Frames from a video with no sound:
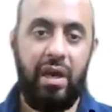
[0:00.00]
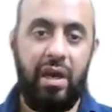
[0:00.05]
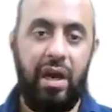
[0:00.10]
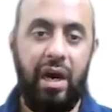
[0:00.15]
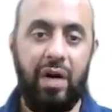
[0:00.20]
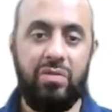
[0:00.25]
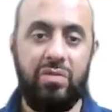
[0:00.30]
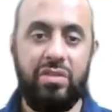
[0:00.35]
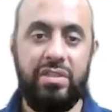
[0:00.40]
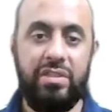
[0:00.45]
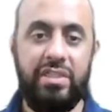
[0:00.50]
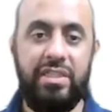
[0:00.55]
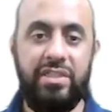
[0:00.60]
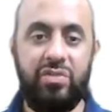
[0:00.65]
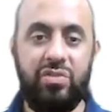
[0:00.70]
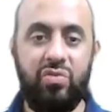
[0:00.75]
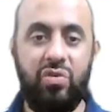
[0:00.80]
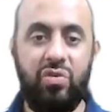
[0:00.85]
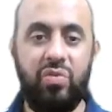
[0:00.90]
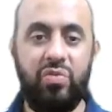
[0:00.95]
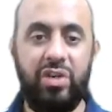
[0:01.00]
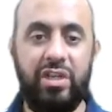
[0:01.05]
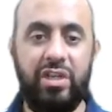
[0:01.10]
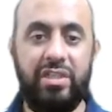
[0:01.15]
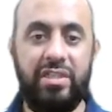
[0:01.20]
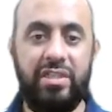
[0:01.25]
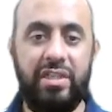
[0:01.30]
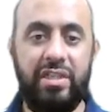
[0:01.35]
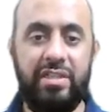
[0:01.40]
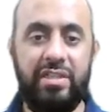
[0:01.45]
How the Z score
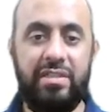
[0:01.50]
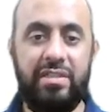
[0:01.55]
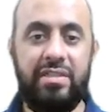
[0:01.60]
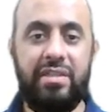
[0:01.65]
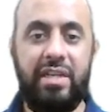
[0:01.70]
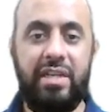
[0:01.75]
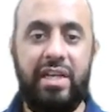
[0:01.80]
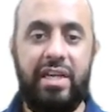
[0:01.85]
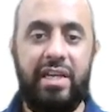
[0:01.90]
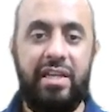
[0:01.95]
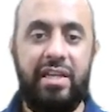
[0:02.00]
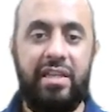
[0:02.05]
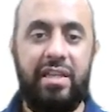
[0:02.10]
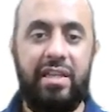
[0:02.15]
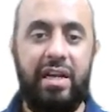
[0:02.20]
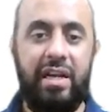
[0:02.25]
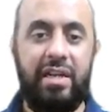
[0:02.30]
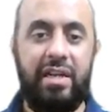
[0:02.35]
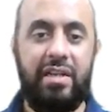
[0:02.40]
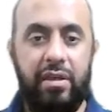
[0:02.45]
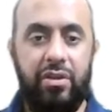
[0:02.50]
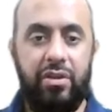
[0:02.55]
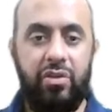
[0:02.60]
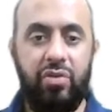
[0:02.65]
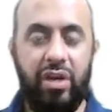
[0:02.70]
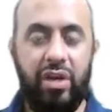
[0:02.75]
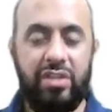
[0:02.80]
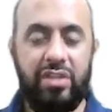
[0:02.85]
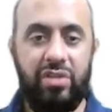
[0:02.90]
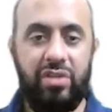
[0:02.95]
works is that you
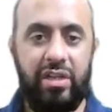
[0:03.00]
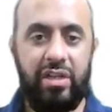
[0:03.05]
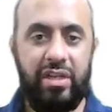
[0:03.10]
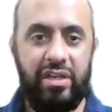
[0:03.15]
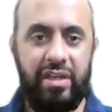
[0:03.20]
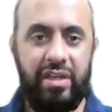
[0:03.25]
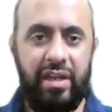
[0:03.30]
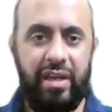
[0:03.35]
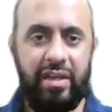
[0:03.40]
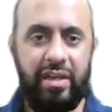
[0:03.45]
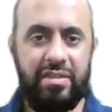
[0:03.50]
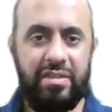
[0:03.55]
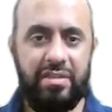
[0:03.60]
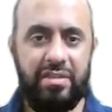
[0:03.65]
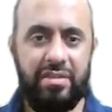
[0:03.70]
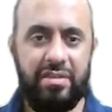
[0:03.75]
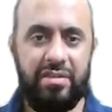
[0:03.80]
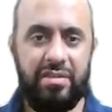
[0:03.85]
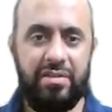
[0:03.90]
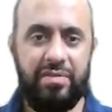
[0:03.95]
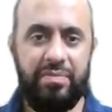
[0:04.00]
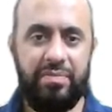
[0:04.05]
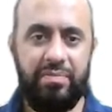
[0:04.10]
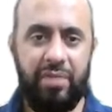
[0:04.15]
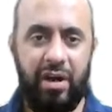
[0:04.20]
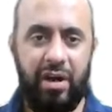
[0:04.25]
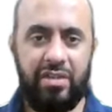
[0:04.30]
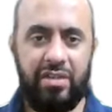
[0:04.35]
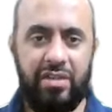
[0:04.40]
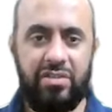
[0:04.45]
actually take the
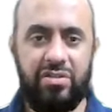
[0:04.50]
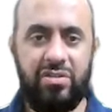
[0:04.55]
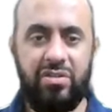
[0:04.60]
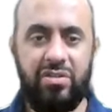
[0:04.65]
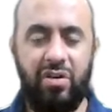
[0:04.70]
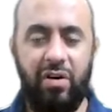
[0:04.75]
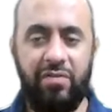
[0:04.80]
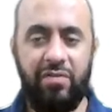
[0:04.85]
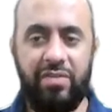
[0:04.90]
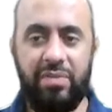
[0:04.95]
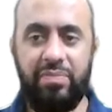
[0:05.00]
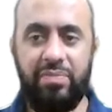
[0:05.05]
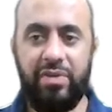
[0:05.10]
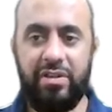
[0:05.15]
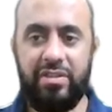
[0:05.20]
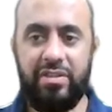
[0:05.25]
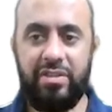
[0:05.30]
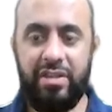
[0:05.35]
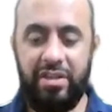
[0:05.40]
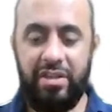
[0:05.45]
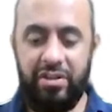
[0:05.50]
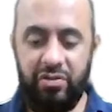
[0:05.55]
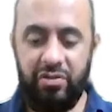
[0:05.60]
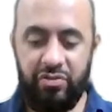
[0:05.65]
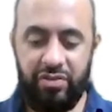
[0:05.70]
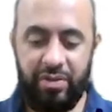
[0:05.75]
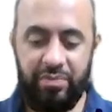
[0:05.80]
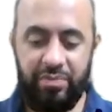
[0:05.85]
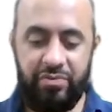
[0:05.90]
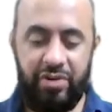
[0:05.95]
marks of the person, you
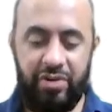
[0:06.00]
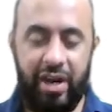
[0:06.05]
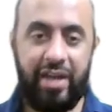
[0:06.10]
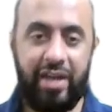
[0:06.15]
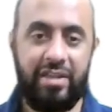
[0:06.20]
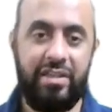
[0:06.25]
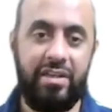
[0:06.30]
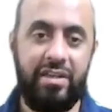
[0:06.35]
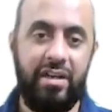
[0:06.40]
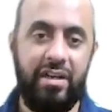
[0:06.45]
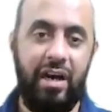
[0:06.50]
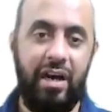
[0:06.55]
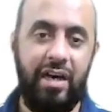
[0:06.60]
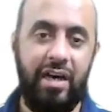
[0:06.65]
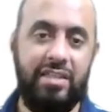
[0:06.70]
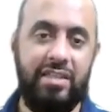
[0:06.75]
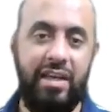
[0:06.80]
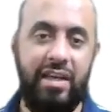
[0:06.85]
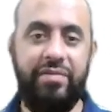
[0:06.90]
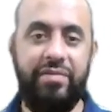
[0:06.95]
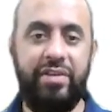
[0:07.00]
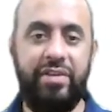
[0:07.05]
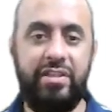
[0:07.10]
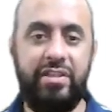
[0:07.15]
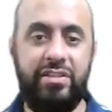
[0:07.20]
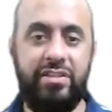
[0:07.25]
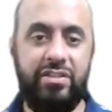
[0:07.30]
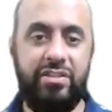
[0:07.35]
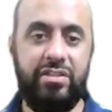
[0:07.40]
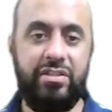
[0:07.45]
subtract the class
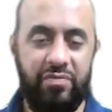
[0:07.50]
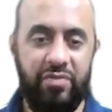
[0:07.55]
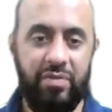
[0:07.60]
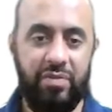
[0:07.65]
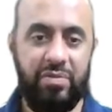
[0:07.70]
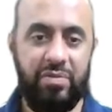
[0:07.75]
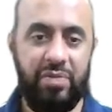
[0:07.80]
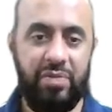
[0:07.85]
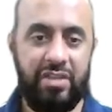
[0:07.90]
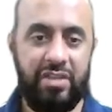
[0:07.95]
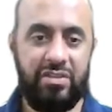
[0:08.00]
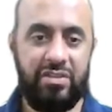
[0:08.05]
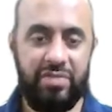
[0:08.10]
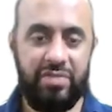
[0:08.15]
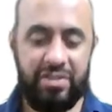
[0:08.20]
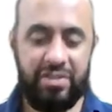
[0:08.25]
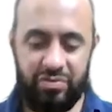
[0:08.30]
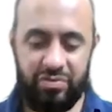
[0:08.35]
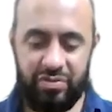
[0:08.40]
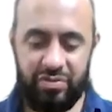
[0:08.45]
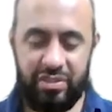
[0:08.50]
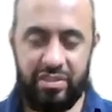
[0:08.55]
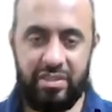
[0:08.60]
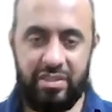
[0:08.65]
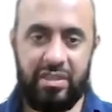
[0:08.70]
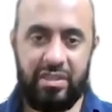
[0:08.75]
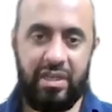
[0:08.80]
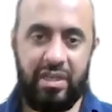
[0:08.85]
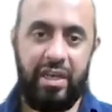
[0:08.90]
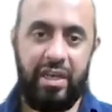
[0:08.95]
average from the marks of the student,
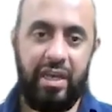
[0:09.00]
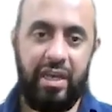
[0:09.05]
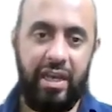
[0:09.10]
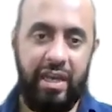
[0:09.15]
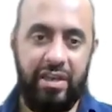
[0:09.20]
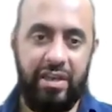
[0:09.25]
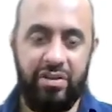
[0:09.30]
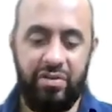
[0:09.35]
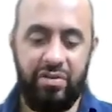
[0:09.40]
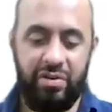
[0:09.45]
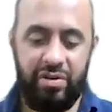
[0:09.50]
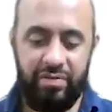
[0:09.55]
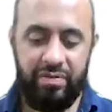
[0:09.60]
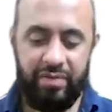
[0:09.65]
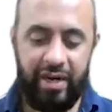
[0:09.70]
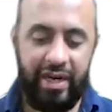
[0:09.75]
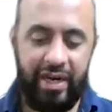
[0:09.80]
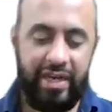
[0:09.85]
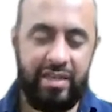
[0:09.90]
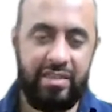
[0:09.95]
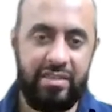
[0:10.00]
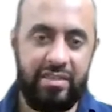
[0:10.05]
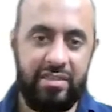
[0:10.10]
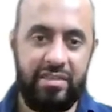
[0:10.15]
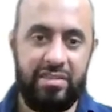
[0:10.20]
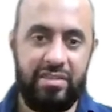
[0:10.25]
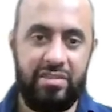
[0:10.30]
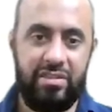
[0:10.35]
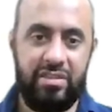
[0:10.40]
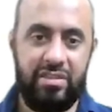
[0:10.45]
and you divide
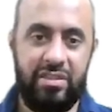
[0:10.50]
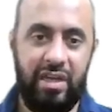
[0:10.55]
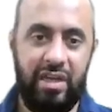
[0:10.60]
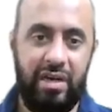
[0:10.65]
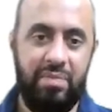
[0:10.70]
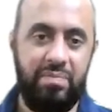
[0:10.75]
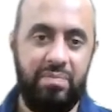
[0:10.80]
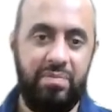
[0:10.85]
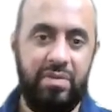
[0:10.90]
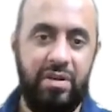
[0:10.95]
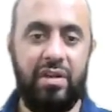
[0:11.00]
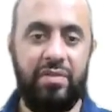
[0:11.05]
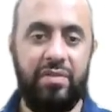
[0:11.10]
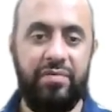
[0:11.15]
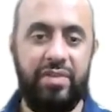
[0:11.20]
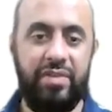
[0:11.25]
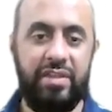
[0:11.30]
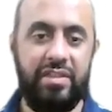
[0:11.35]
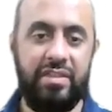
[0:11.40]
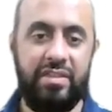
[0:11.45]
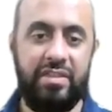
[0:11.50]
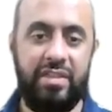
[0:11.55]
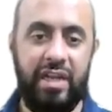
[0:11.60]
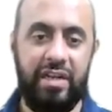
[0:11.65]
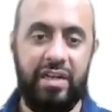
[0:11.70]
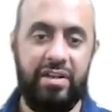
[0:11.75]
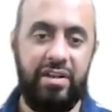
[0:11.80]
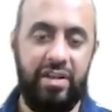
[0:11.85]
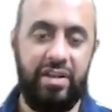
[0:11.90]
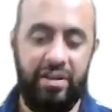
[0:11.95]
the sum with the
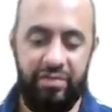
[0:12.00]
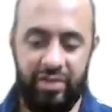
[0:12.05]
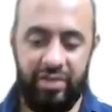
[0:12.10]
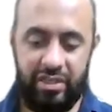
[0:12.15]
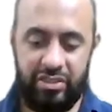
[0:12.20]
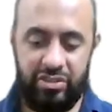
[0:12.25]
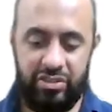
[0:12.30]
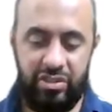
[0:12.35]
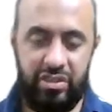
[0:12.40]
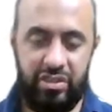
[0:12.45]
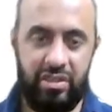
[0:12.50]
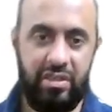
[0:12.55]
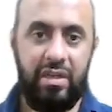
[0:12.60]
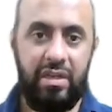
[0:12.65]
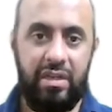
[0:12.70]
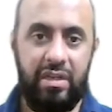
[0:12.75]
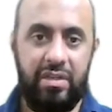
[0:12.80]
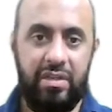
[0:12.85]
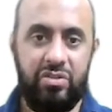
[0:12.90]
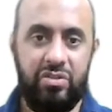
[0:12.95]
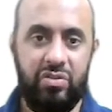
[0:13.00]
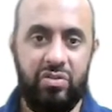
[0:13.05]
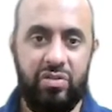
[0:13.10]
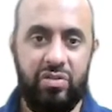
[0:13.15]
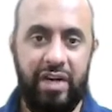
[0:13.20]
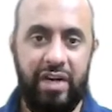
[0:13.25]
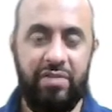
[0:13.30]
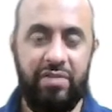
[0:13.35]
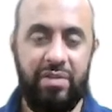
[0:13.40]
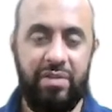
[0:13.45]
standard deviation. So
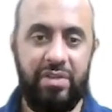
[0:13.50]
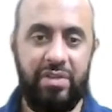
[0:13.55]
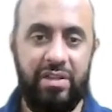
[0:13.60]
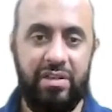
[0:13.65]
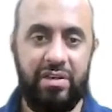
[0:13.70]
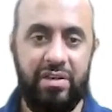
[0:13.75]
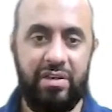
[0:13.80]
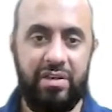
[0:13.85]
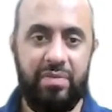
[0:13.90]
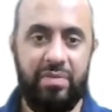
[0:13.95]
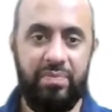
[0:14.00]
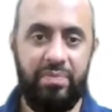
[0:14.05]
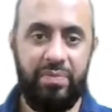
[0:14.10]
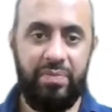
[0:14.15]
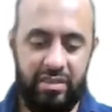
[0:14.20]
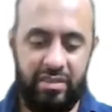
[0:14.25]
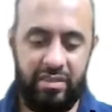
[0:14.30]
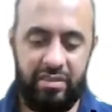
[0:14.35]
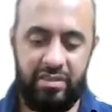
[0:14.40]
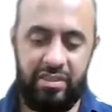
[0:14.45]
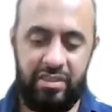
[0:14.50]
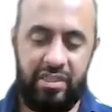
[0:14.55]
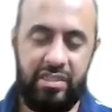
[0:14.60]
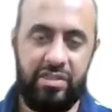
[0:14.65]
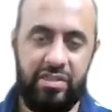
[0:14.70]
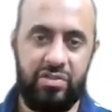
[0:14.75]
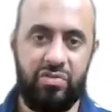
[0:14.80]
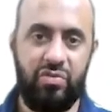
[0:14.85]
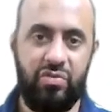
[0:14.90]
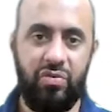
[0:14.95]
that will be the Z
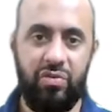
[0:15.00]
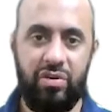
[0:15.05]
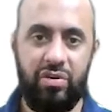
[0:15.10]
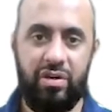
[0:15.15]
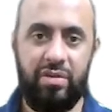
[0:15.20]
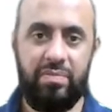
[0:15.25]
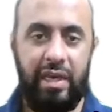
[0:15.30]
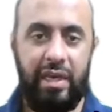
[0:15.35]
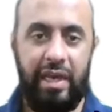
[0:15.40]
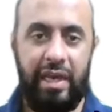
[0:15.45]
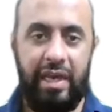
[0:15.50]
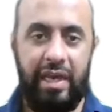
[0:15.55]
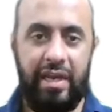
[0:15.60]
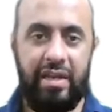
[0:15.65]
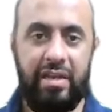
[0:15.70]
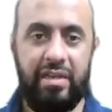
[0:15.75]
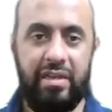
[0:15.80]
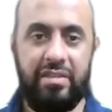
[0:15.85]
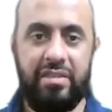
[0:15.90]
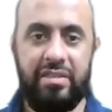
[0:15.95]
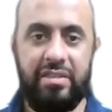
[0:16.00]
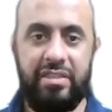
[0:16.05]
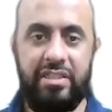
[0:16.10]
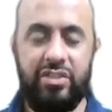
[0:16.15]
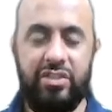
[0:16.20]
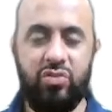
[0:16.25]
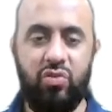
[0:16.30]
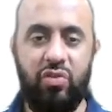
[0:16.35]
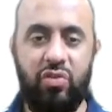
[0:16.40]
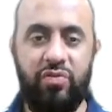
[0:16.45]
score, and the Z
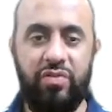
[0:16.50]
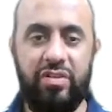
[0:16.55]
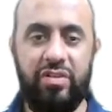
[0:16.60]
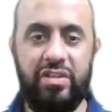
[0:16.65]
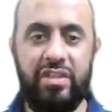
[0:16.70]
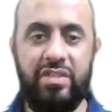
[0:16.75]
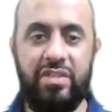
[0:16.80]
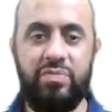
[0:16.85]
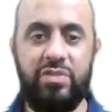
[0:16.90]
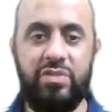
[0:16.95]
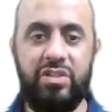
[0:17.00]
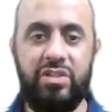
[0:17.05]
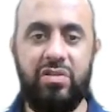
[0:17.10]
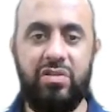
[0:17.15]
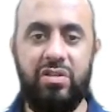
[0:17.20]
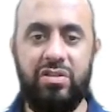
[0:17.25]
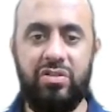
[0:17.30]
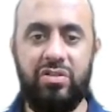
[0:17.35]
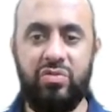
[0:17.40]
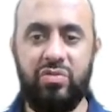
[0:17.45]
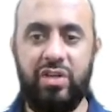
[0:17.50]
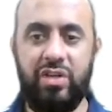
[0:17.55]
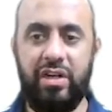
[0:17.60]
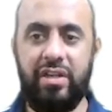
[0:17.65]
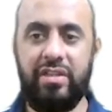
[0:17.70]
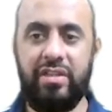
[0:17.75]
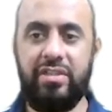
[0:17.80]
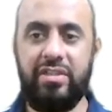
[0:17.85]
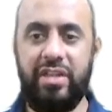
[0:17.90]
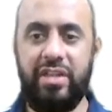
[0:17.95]
score for this particular student
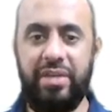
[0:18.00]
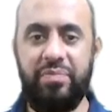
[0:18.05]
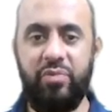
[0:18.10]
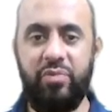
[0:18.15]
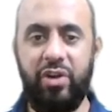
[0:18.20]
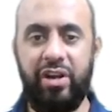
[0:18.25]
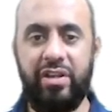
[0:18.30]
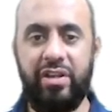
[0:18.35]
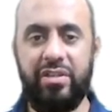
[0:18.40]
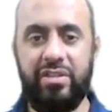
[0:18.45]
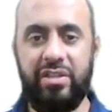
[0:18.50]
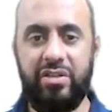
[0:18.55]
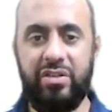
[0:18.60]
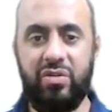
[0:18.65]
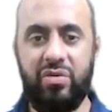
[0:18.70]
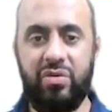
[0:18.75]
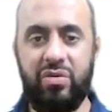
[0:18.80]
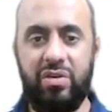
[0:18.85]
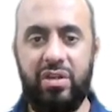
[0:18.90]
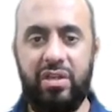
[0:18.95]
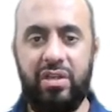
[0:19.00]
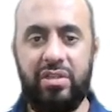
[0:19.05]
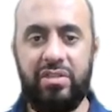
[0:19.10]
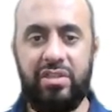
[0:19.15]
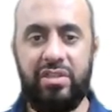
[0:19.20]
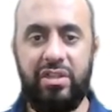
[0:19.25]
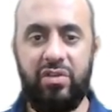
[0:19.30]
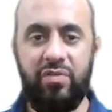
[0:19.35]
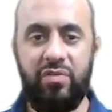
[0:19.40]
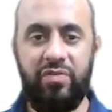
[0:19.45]
is
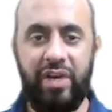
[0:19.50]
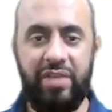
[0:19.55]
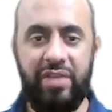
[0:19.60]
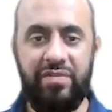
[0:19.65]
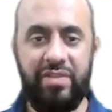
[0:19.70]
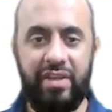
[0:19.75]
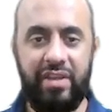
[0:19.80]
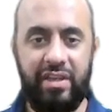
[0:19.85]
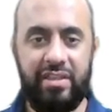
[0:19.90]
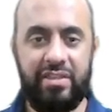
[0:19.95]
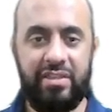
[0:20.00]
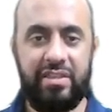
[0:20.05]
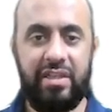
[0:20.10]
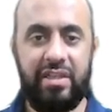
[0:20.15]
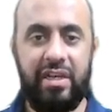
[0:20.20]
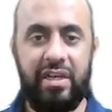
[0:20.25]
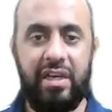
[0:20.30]
3.0056.